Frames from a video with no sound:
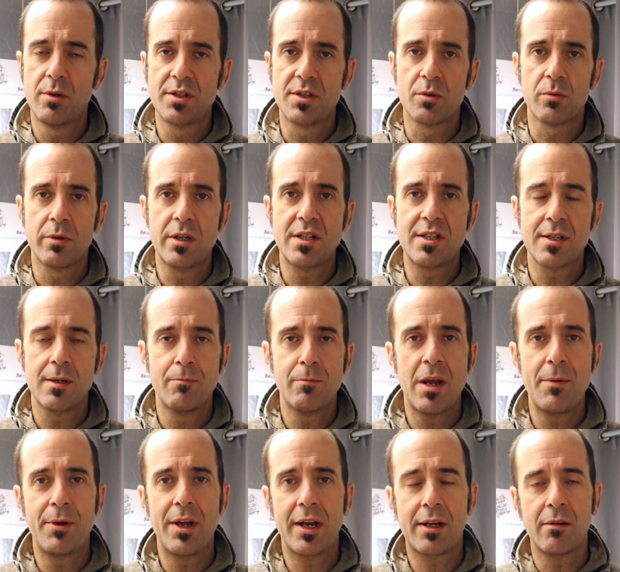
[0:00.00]
wasn't recent.
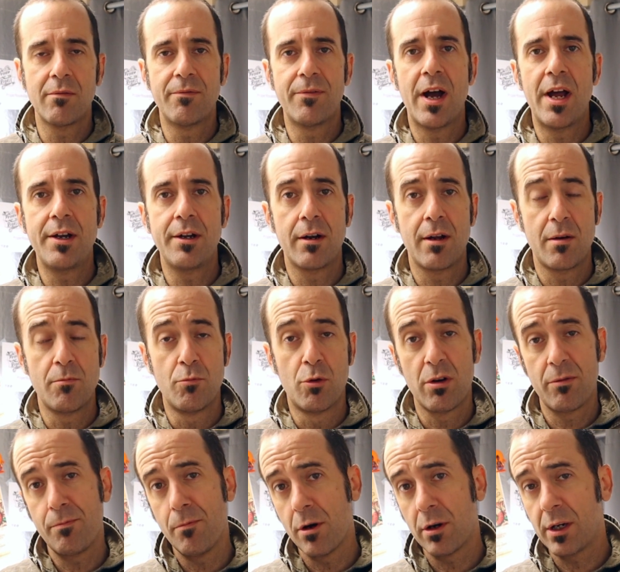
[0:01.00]
Maybe I can find it on
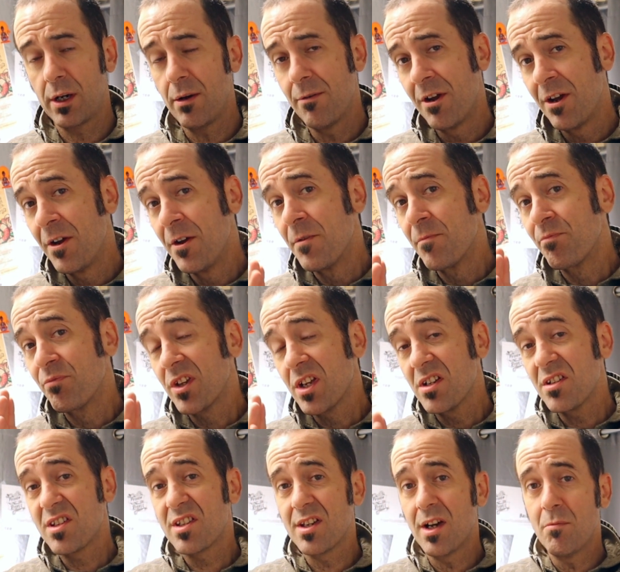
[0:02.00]
Morph Market.
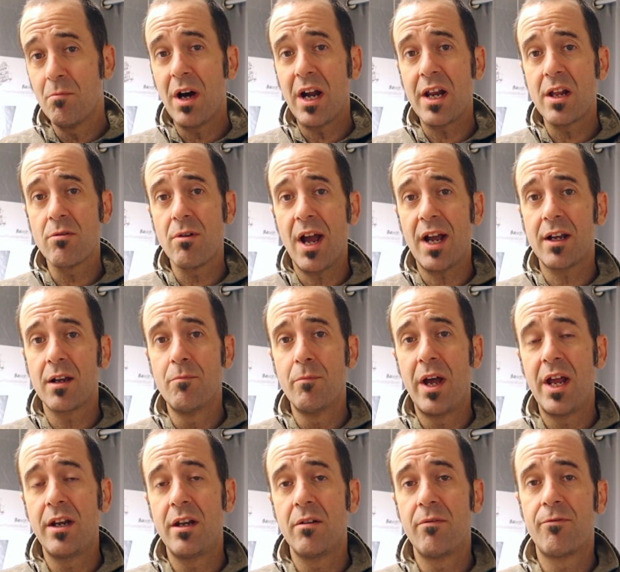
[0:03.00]
Somebody
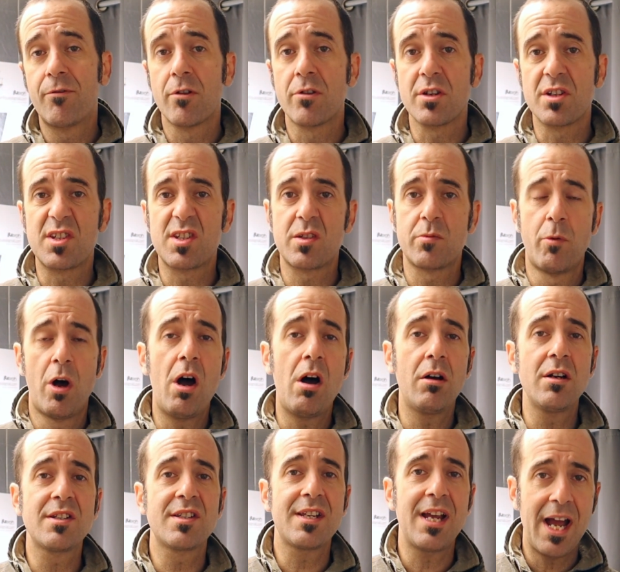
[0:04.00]
recommended for the
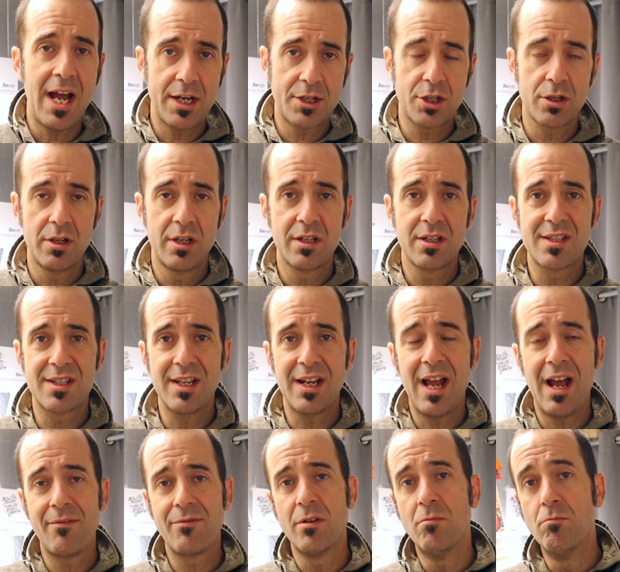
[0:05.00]
smallest hatchlings that
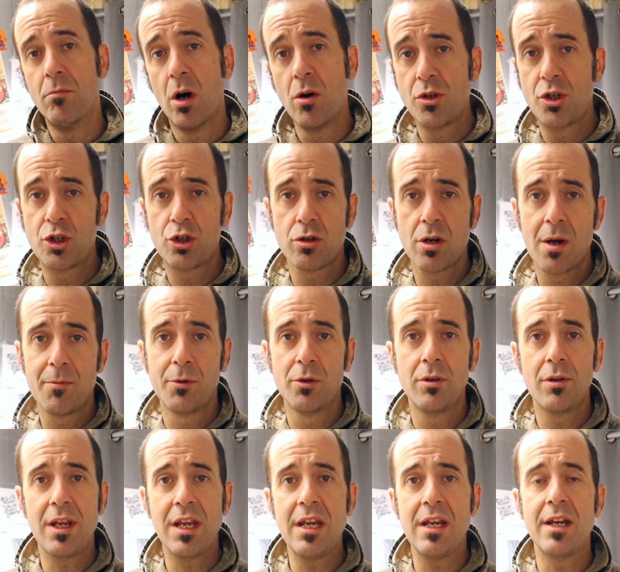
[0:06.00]
have the most
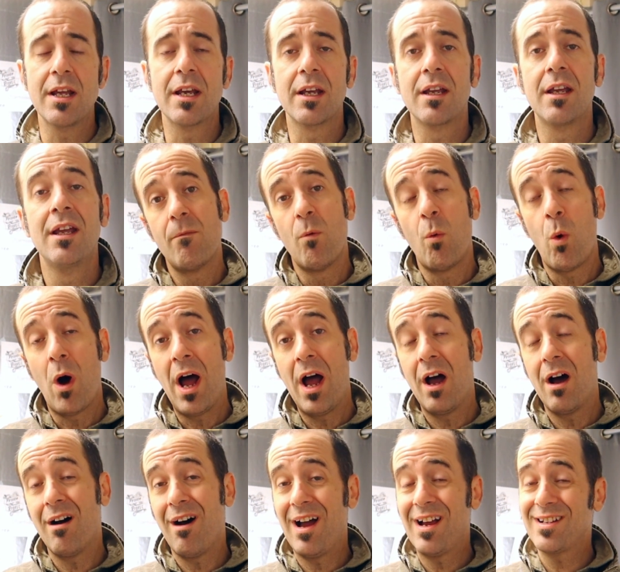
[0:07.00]
trouble eating,
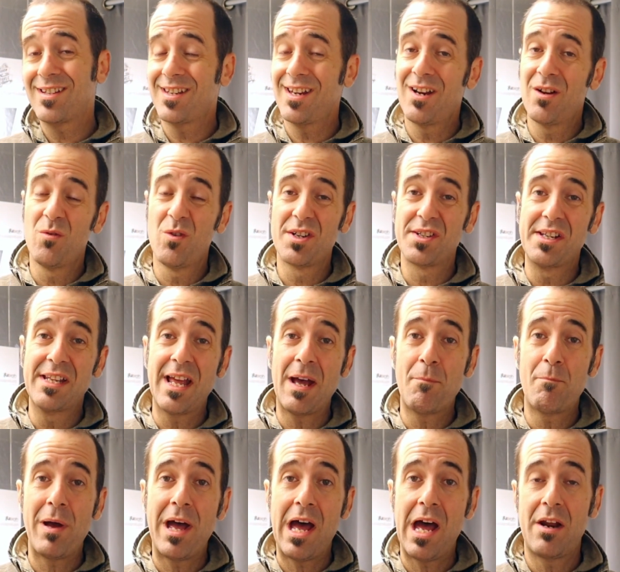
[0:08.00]
while I said it wasn't
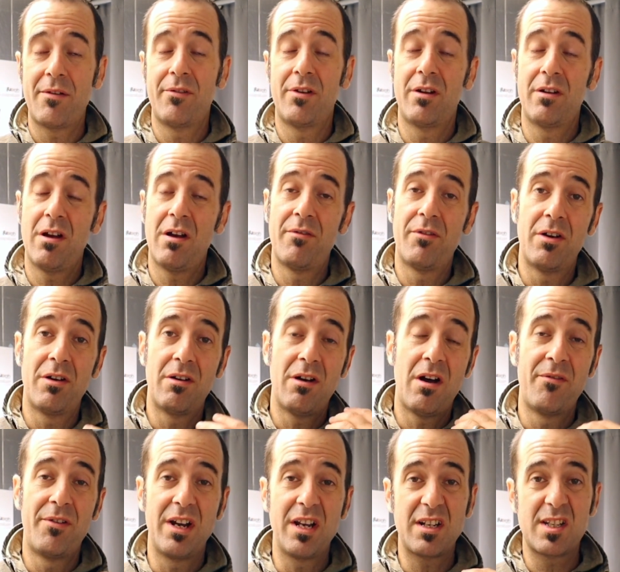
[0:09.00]
that bad
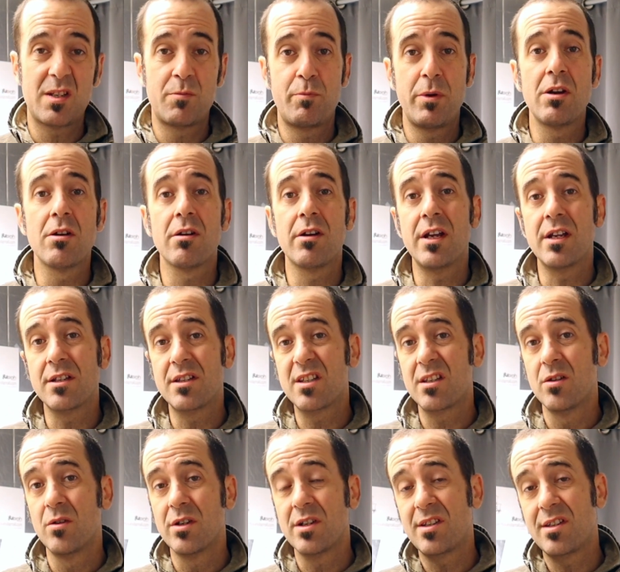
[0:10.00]
of an
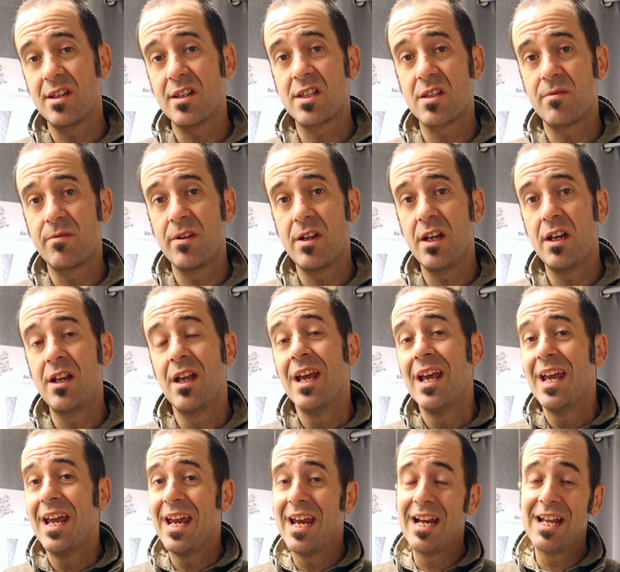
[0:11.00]
experience to assist feed,
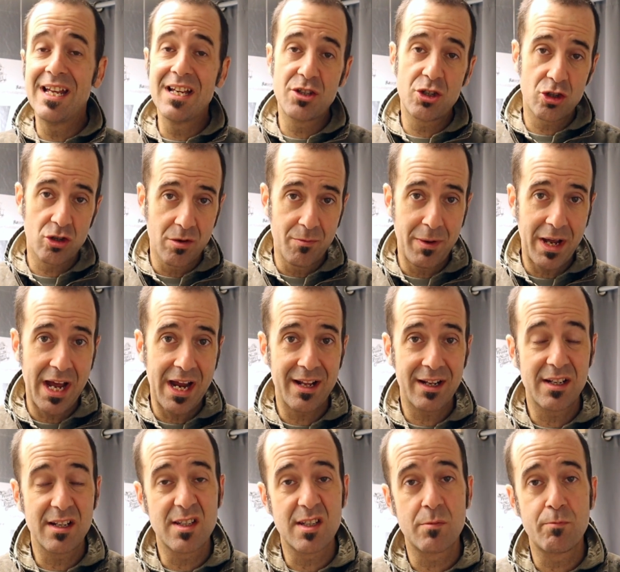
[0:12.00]
it is
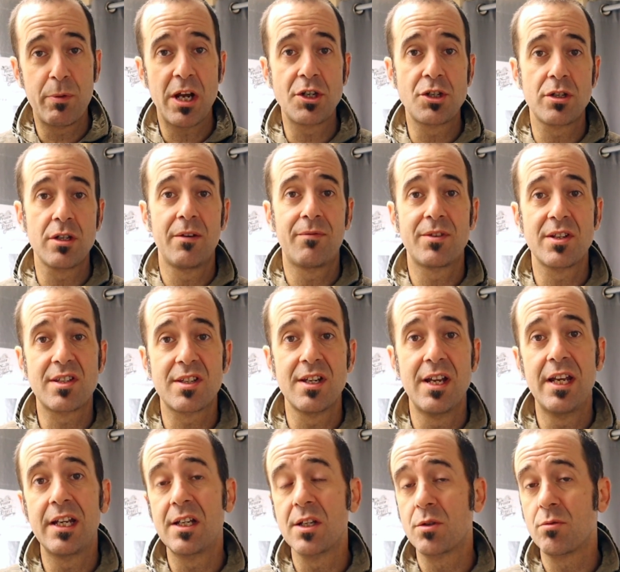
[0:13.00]
traumatic, especially if the
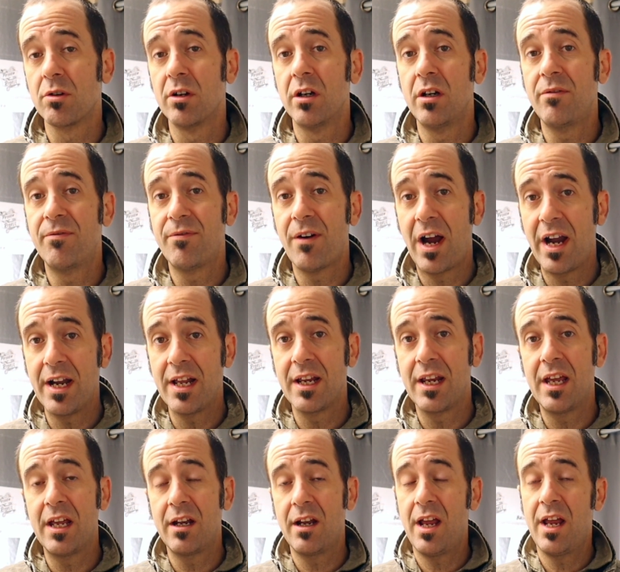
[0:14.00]
snake is really
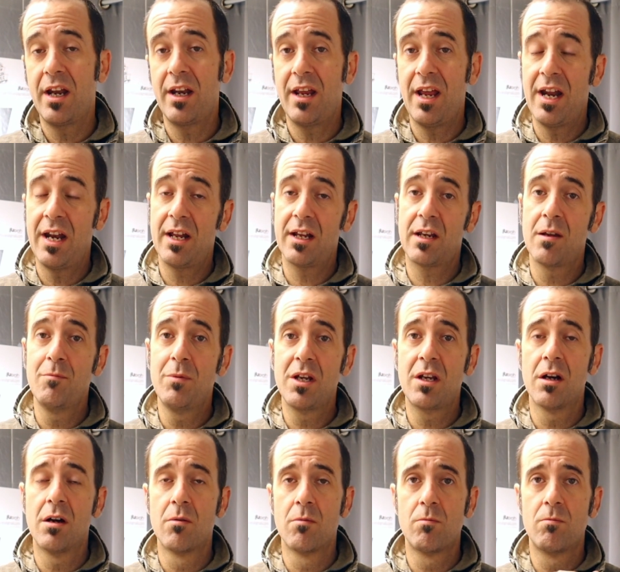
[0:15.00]
fighting it, and it can
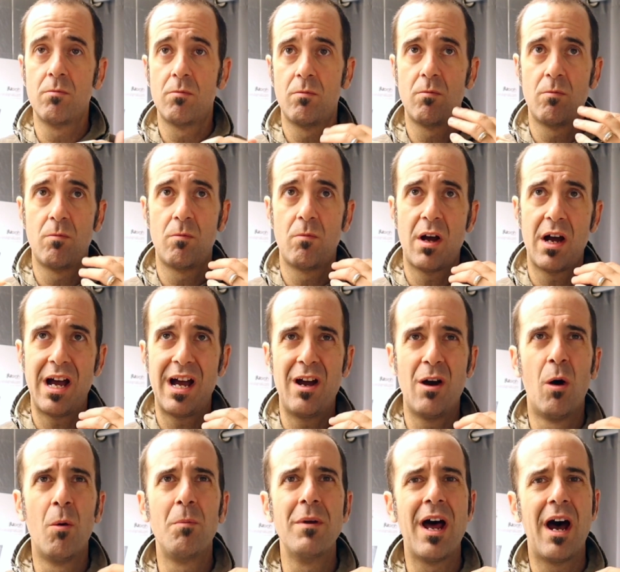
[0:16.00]
become, I
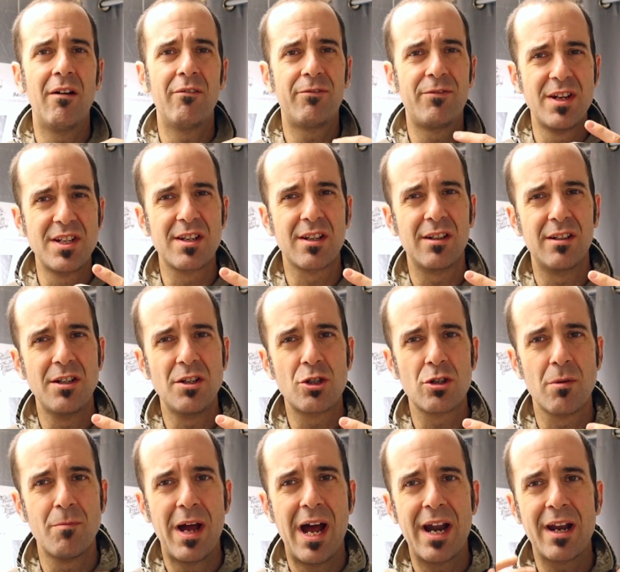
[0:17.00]
hope not physically
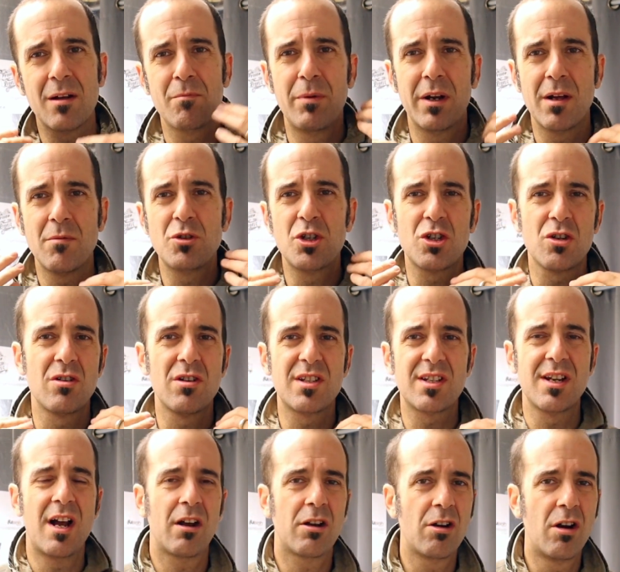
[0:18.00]
traumatic, but I'm sure
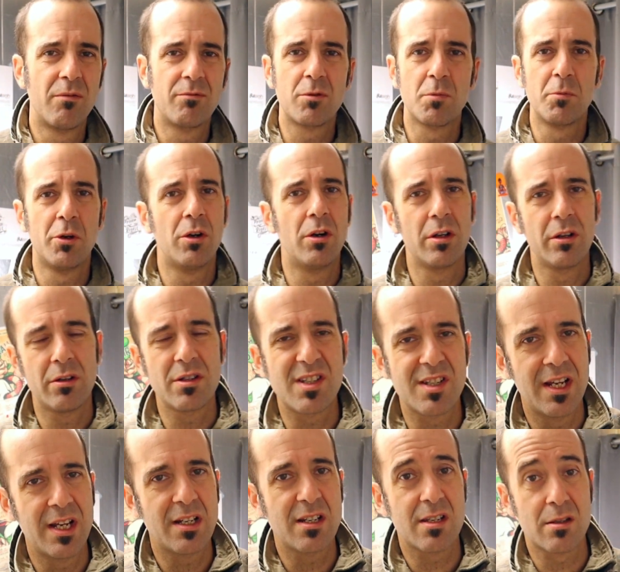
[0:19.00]
it's not comfortable on the
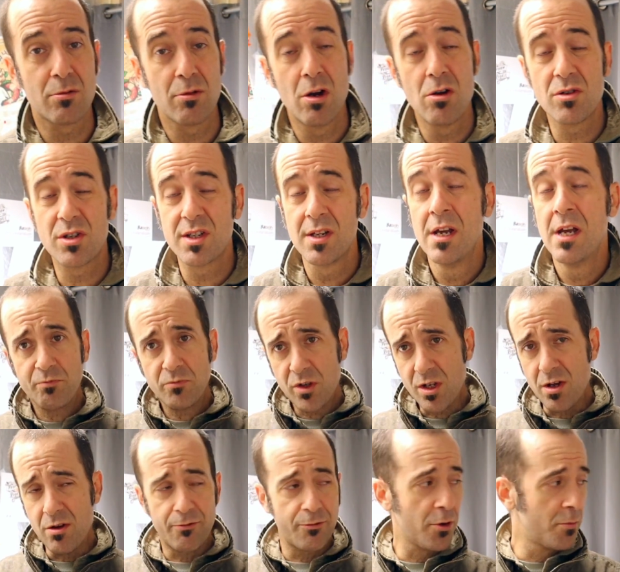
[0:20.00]
snake's throats.
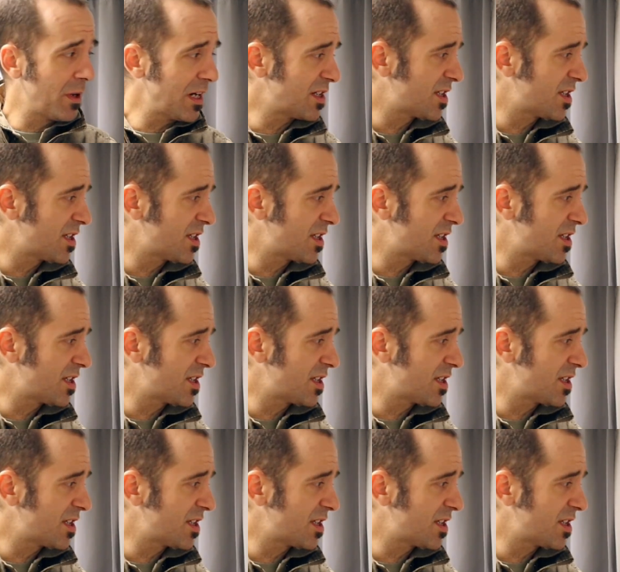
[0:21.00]
For my